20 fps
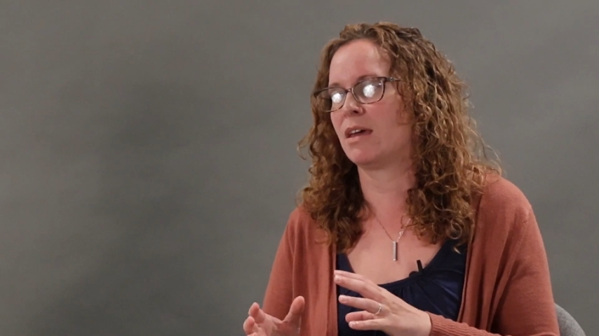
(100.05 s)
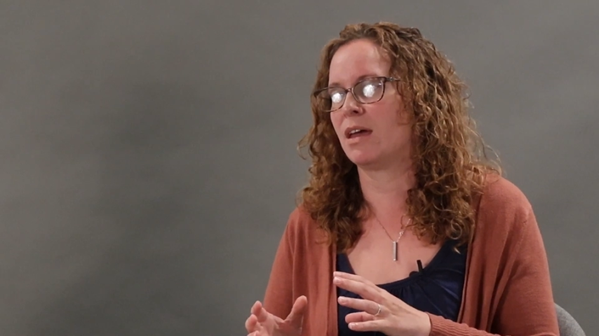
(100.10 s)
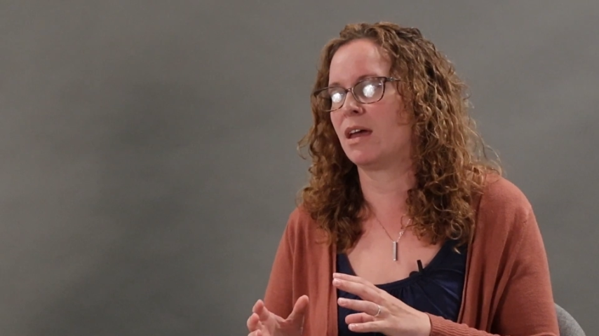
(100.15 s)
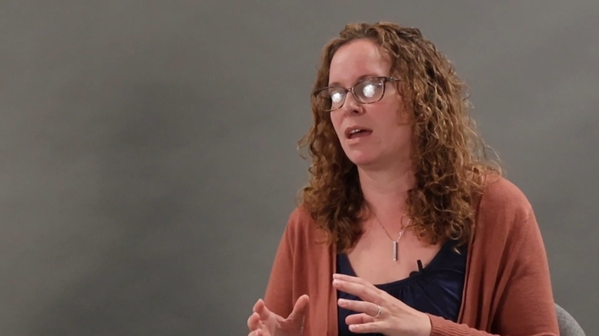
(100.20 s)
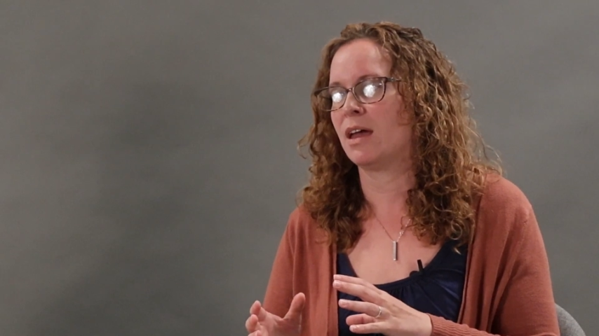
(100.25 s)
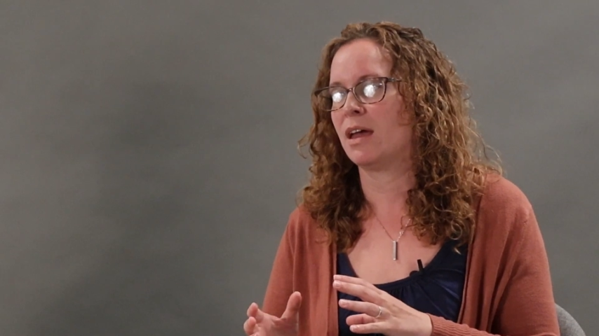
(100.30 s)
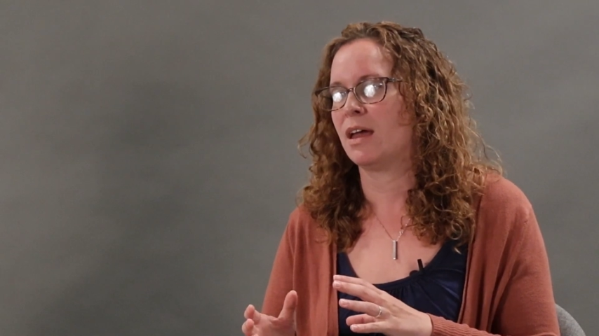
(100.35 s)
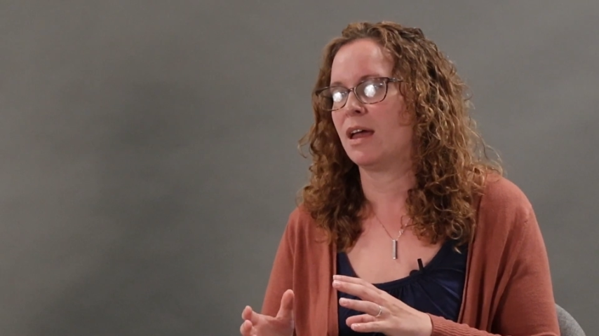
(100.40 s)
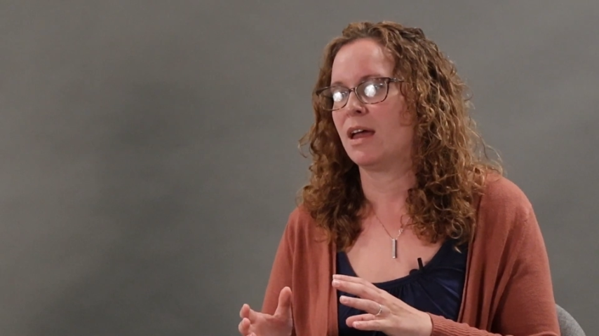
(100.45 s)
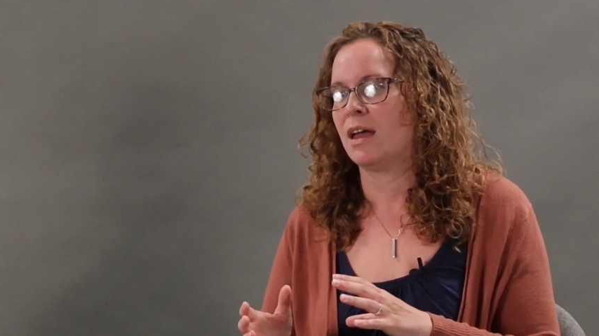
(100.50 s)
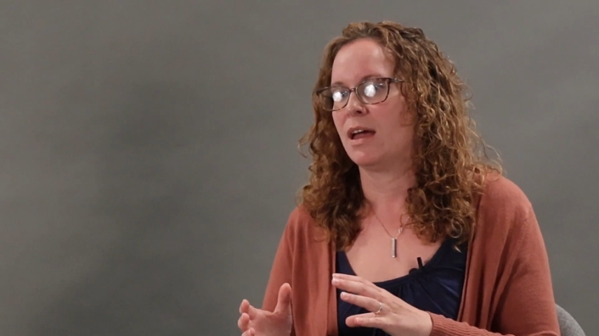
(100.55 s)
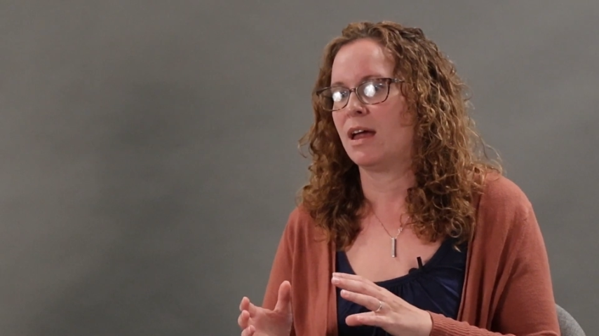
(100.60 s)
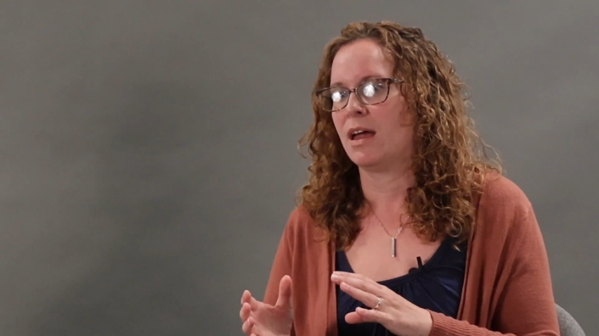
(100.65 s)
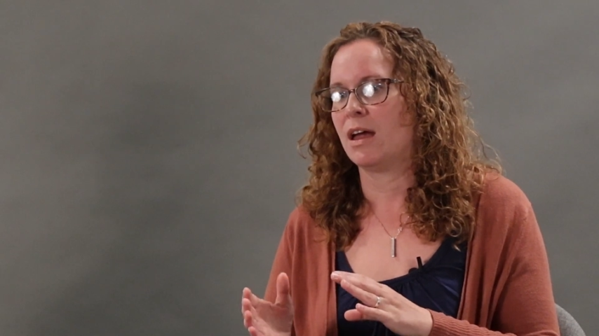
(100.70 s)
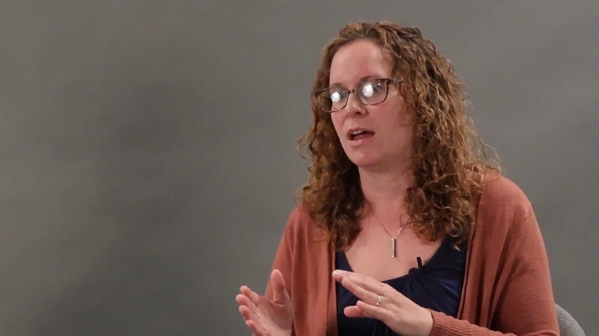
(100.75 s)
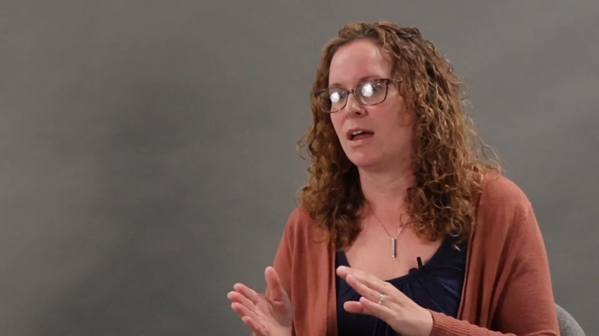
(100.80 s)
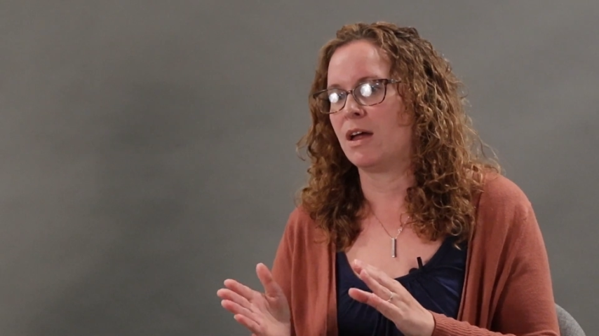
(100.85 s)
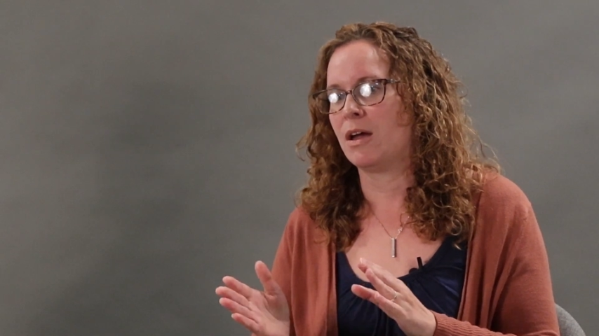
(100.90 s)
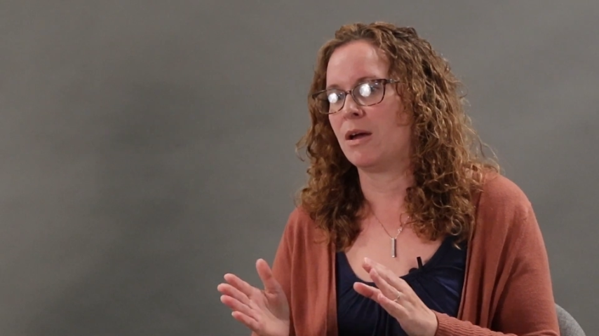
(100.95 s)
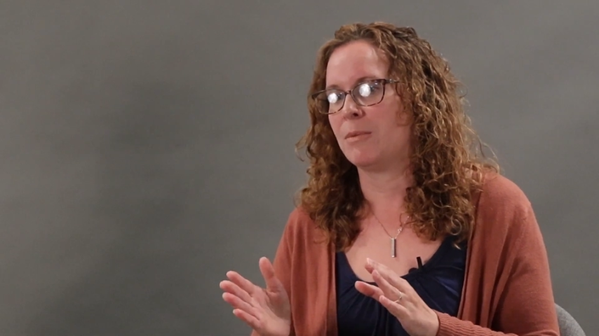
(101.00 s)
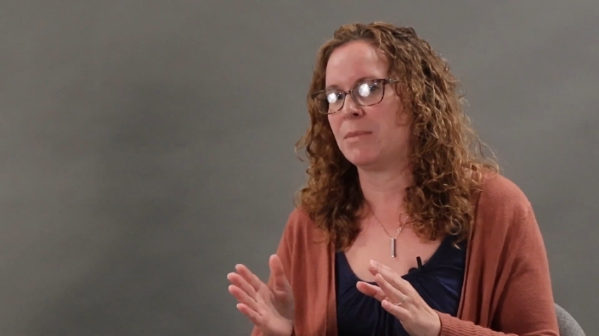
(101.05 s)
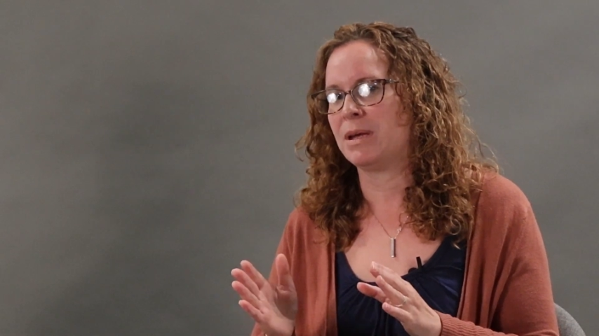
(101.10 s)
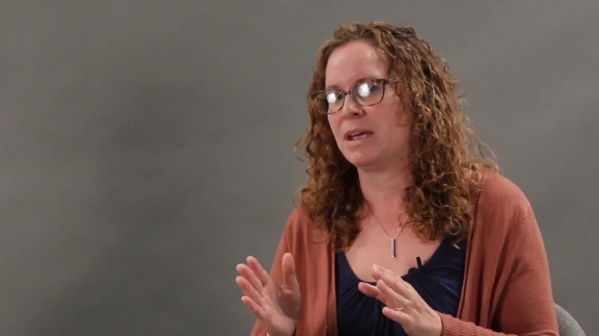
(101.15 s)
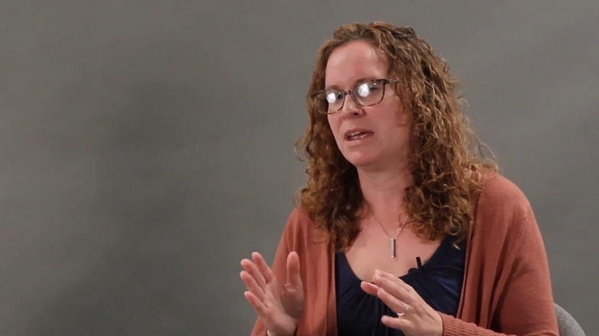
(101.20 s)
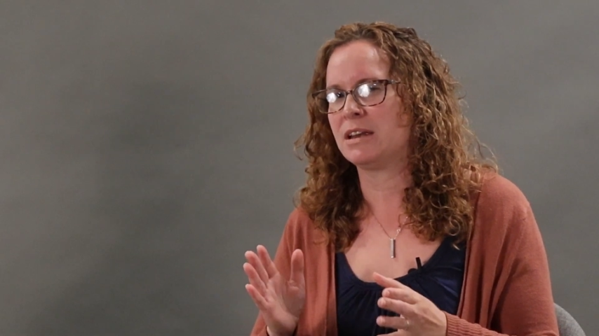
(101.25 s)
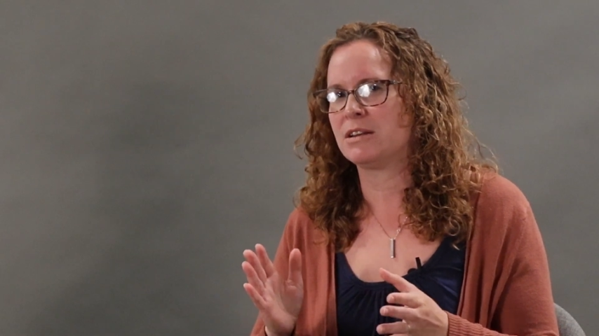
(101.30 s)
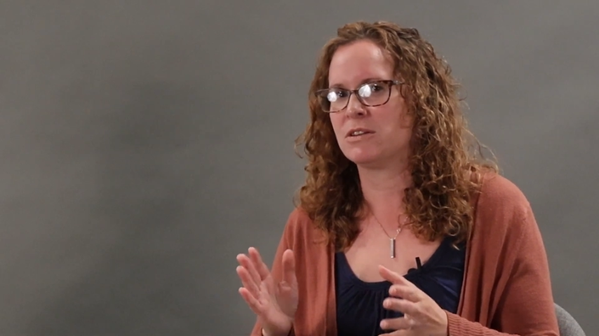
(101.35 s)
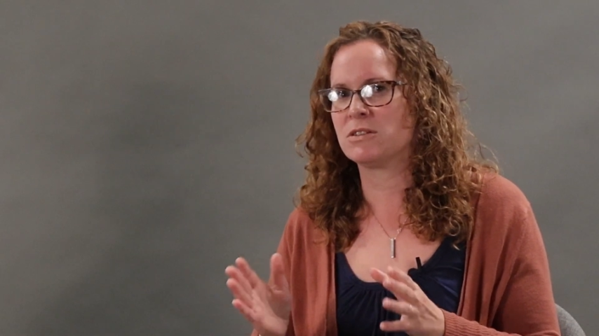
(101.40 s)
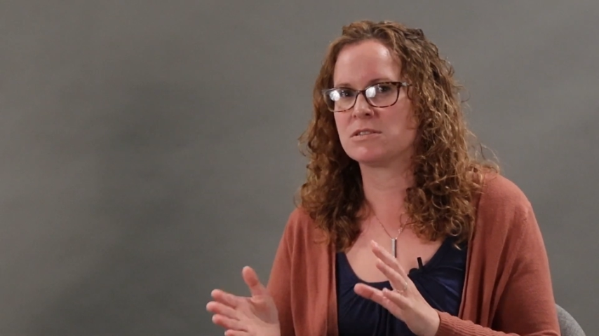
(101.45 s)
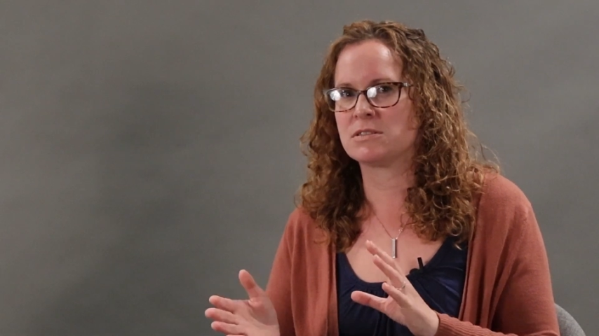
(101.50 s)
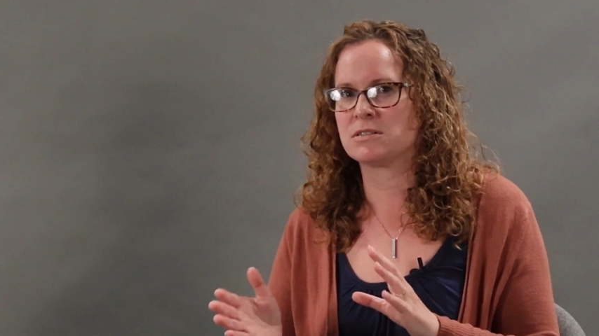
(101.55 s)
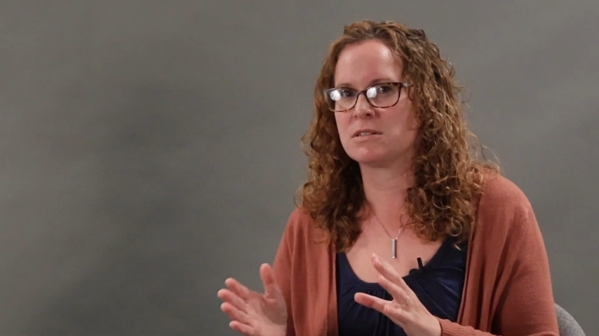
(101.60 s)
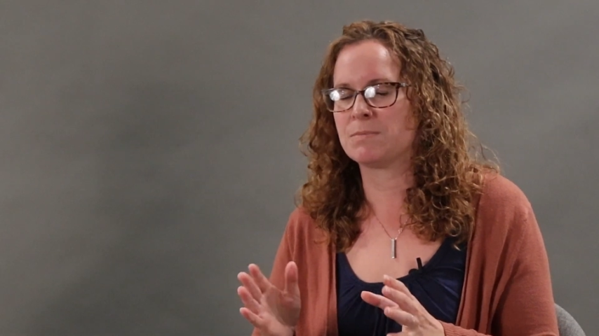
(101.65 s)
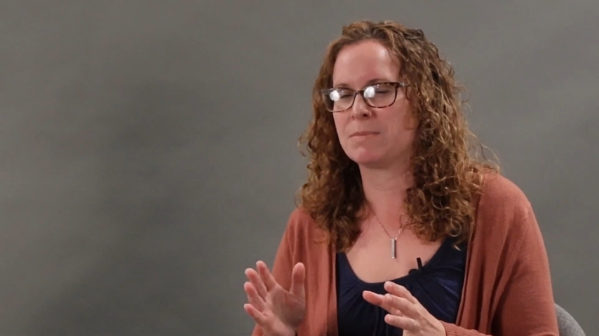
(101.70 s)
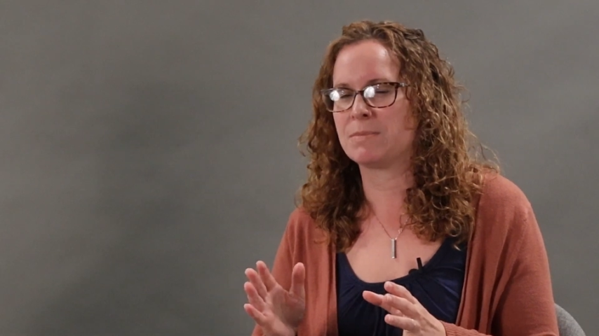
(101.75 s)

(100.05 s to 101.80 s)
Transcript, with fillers: that um, he'd lost